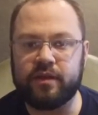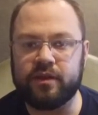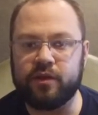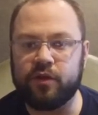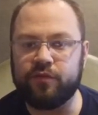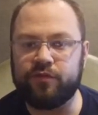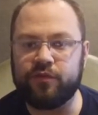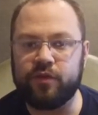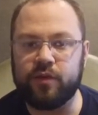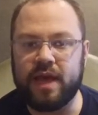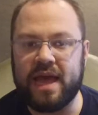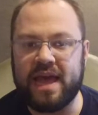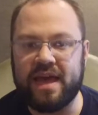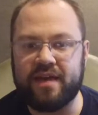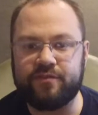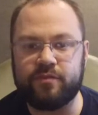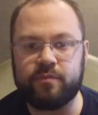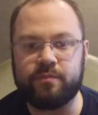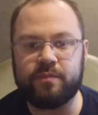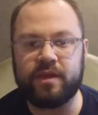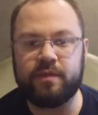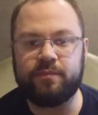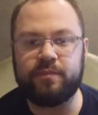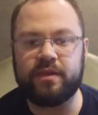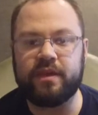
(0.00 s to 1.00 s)
if you have a
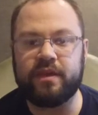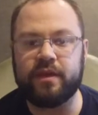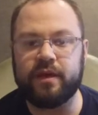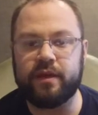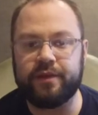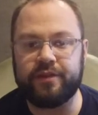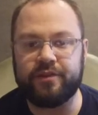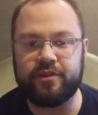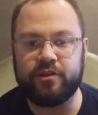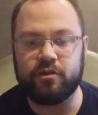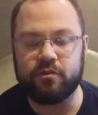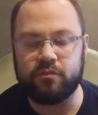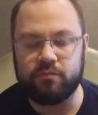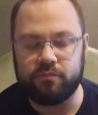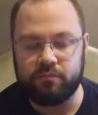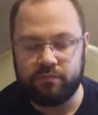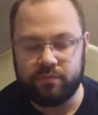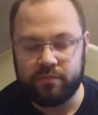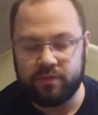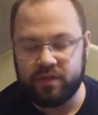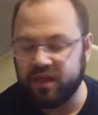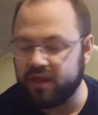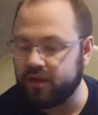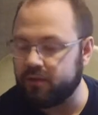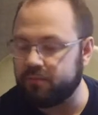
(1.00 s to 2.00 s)
BB gun, you've
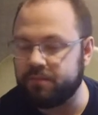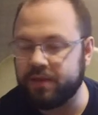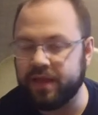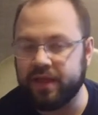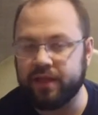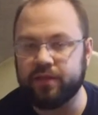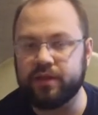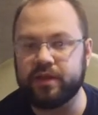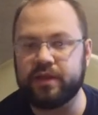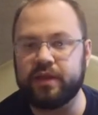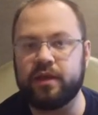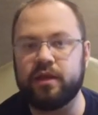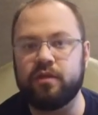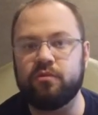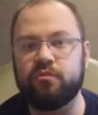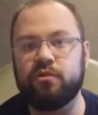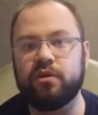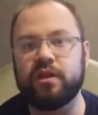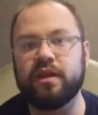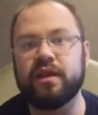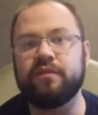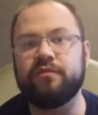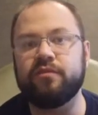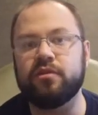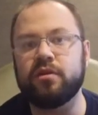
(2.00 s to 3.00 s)
got a pellet gun,
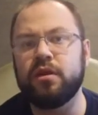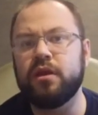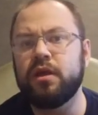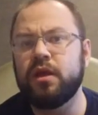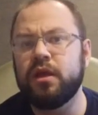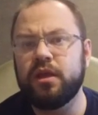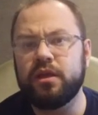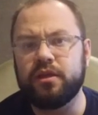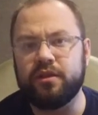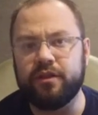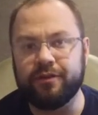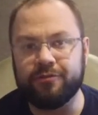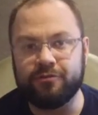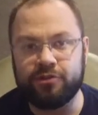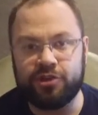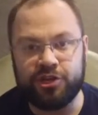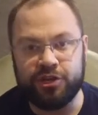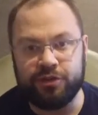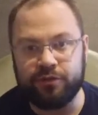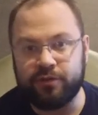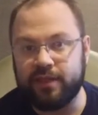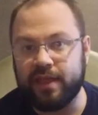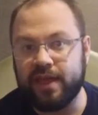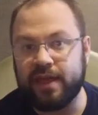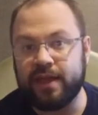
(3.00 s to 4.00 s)
whatever, don't
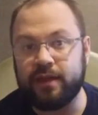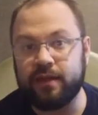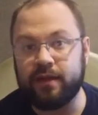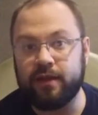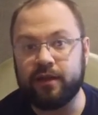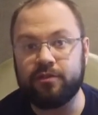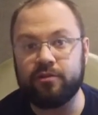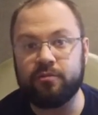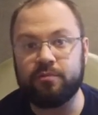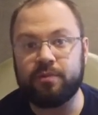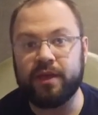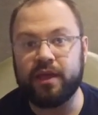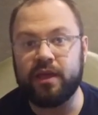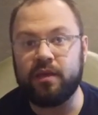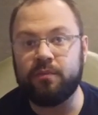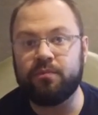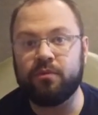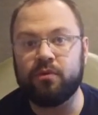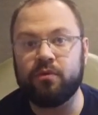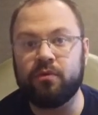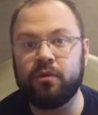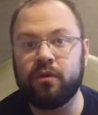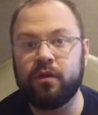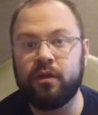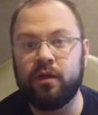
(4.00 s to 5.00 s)
shoot that at other
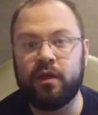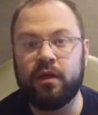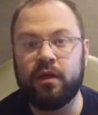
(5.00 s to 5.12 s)
people.